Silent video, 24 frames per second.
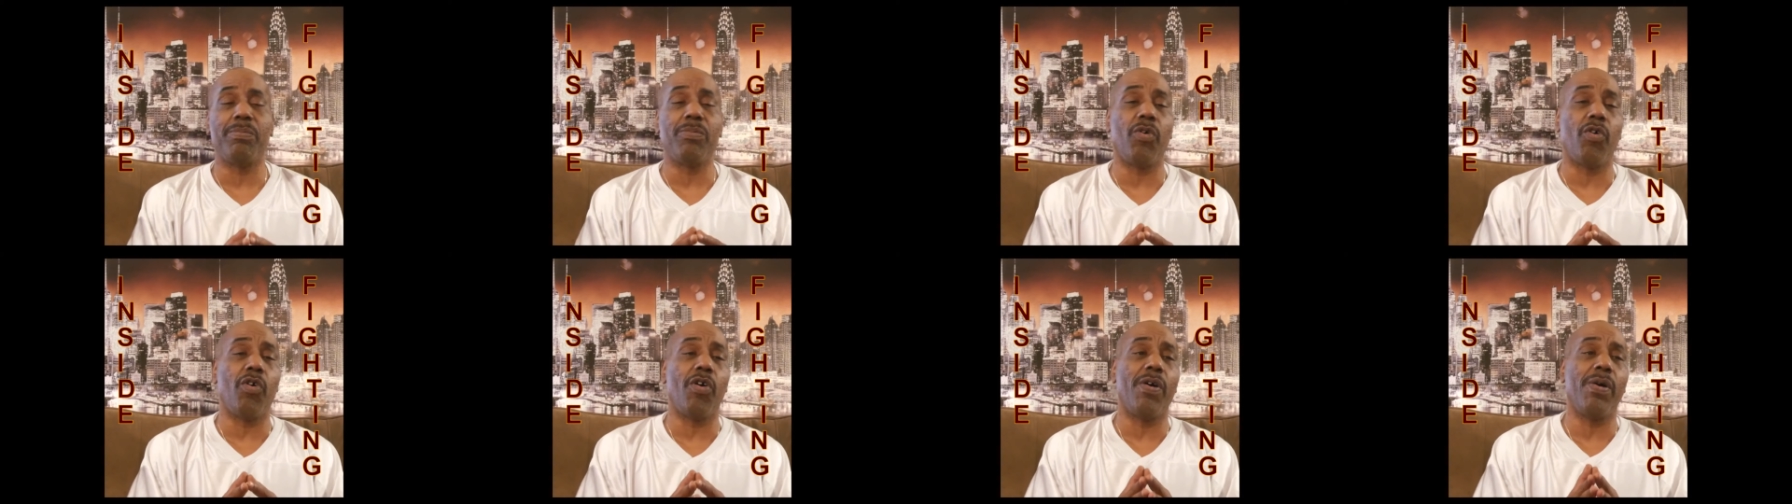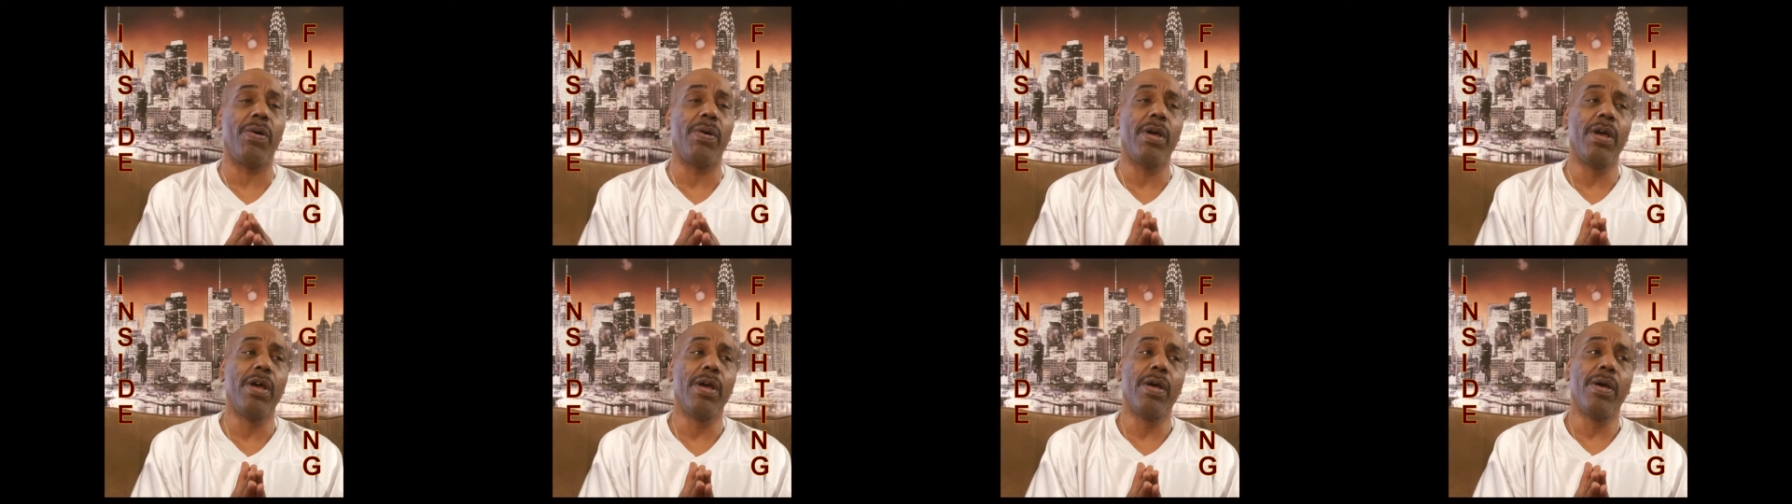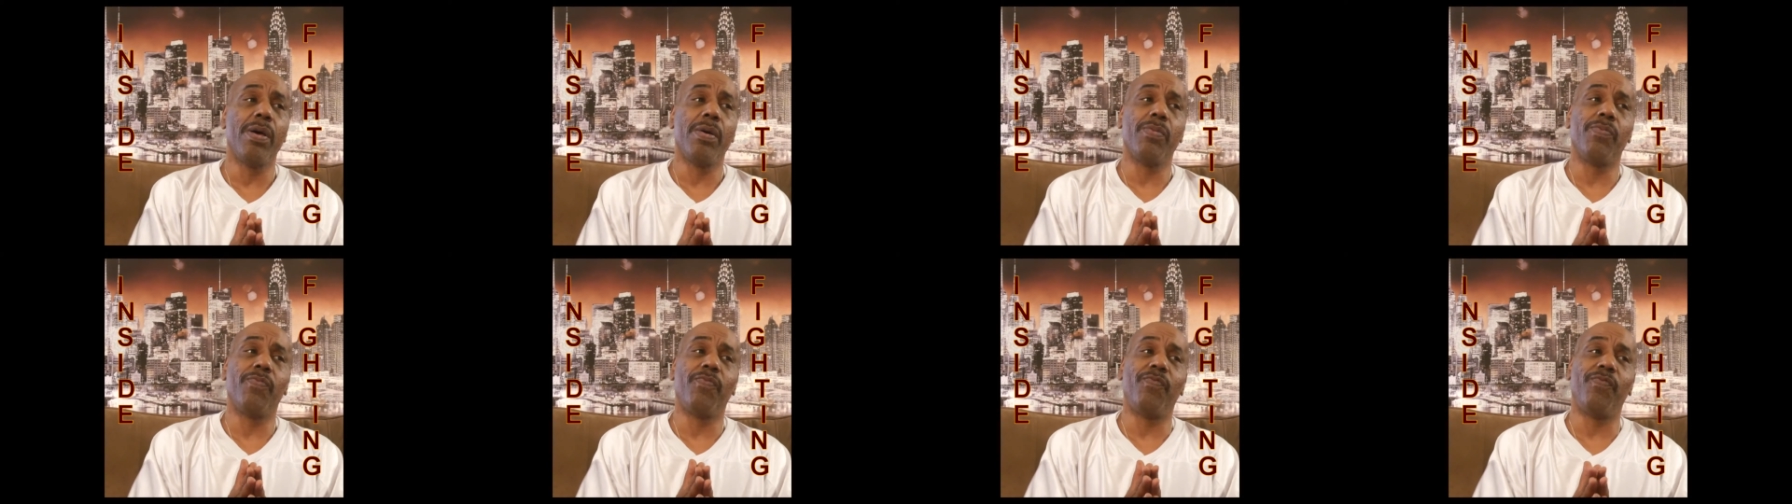more
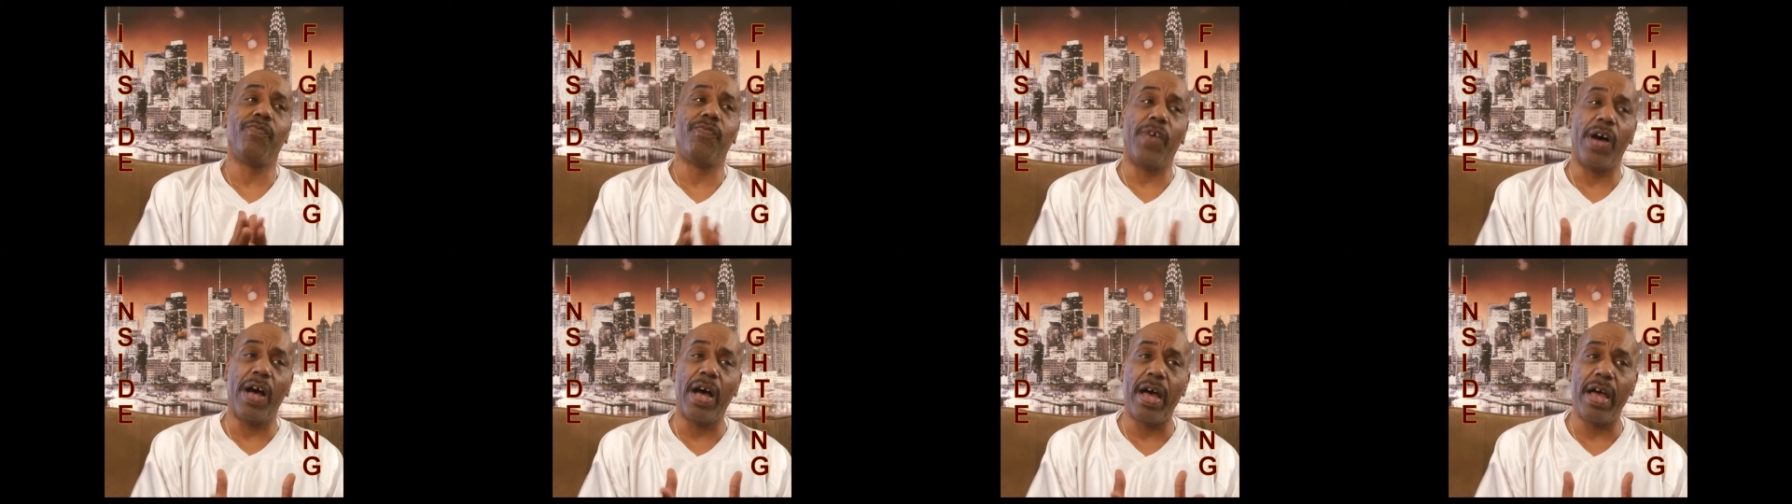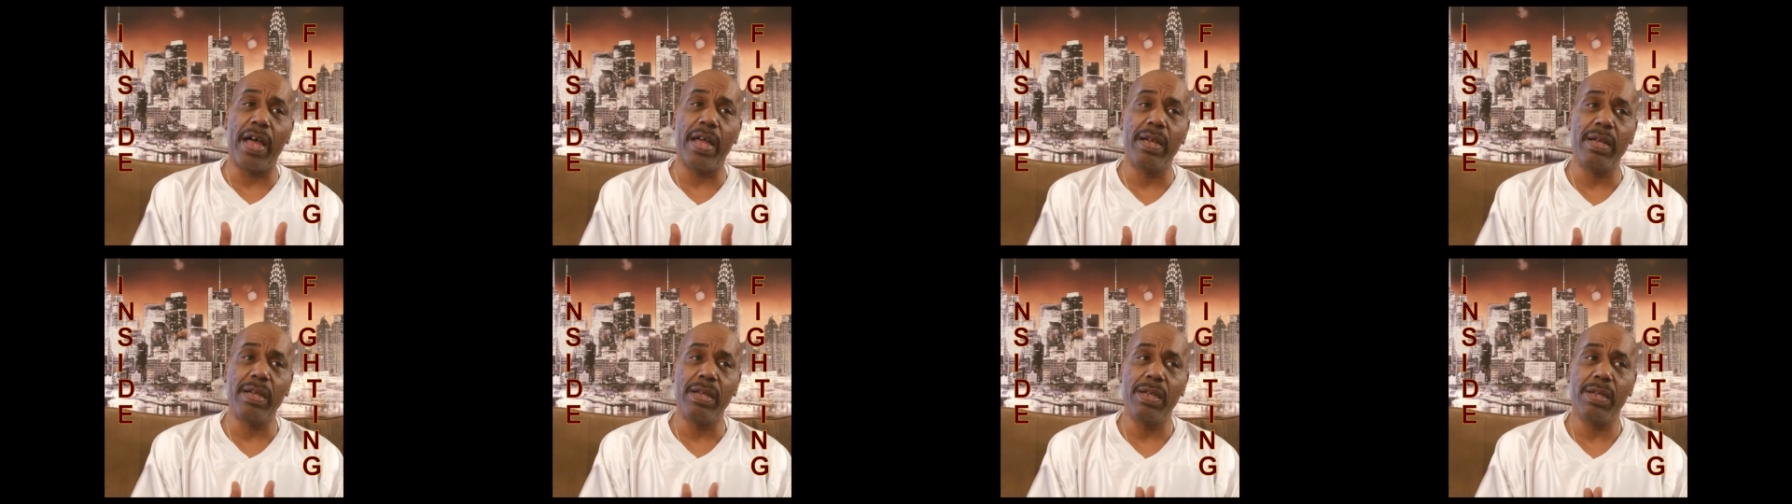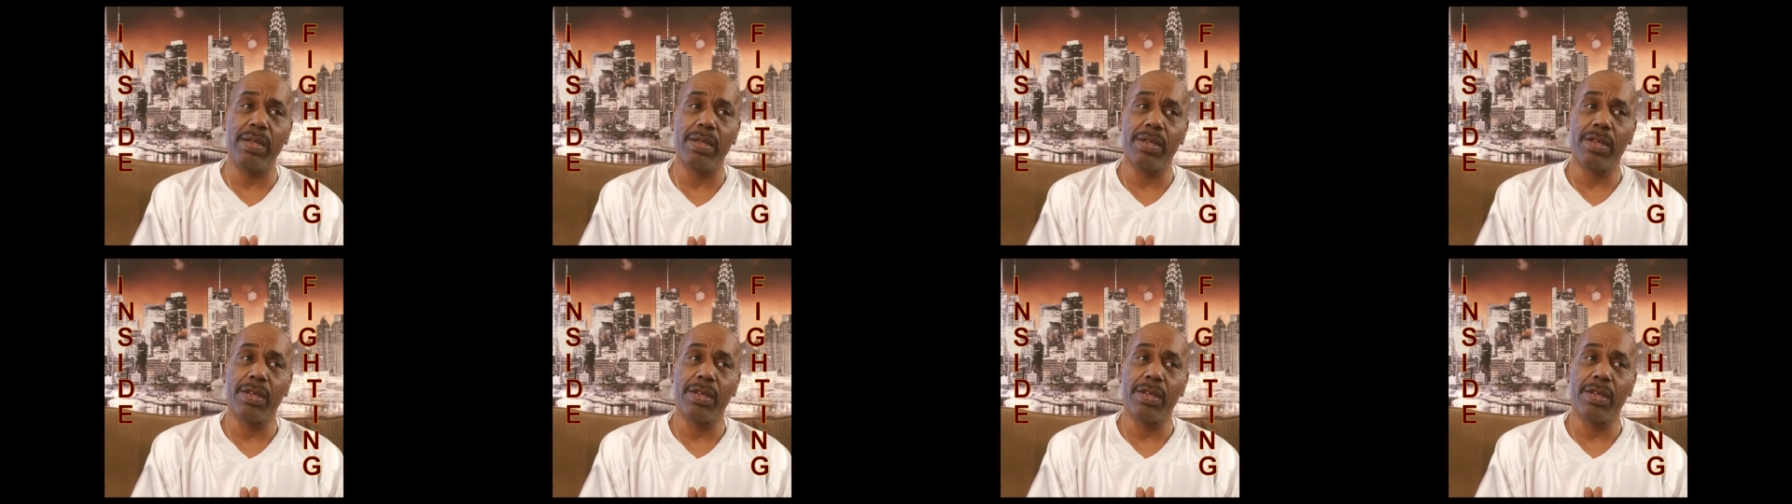fun,